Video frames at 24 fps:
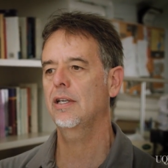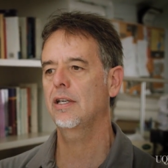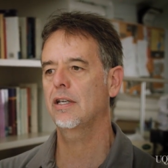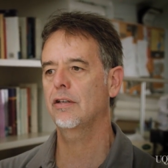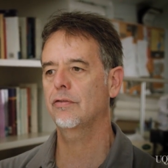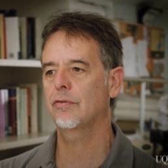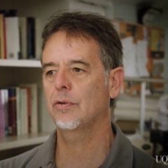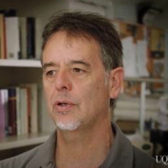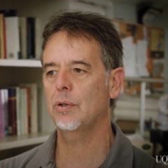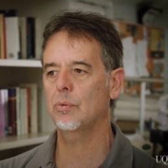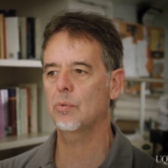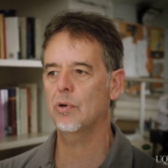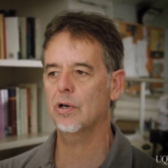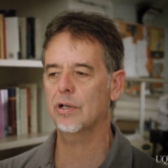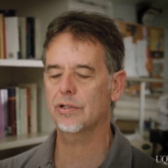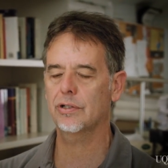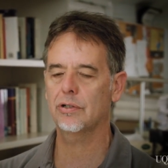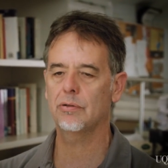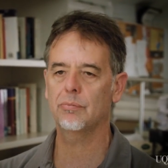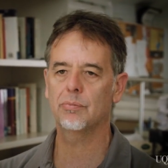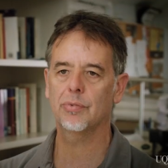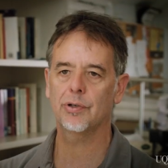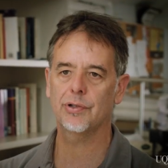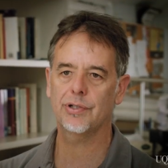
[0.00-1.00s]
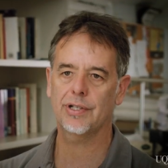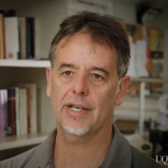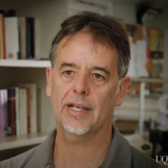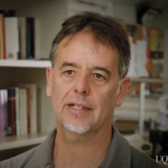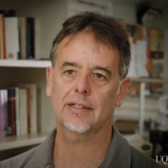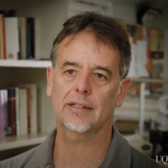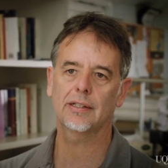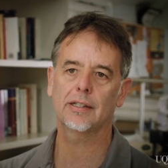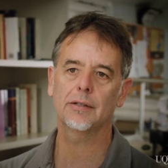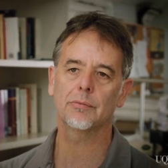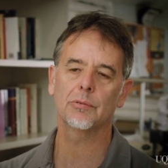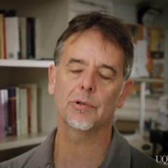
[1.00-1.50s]
if we want to
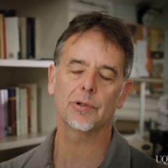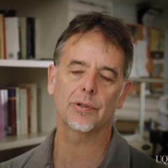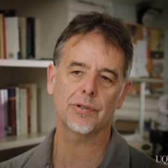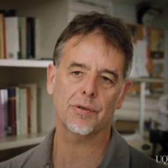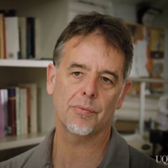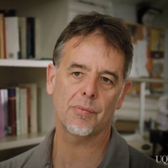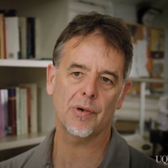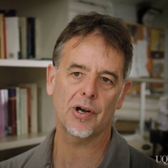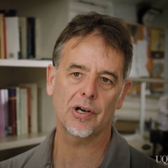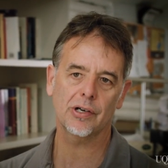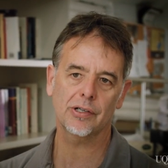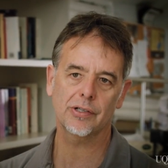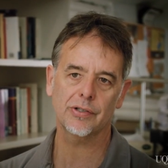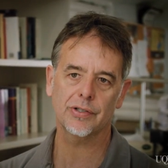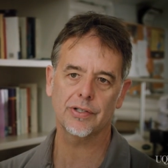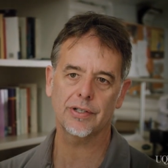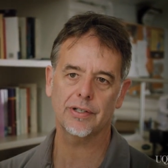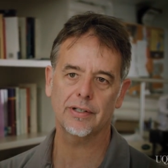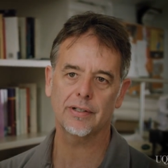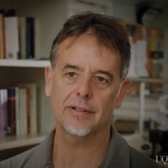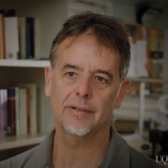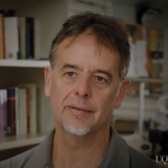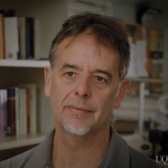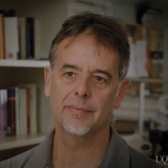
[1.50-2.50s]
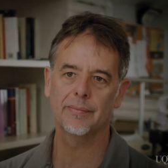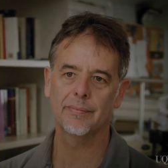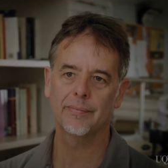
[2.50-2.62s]
protect liberal democracy.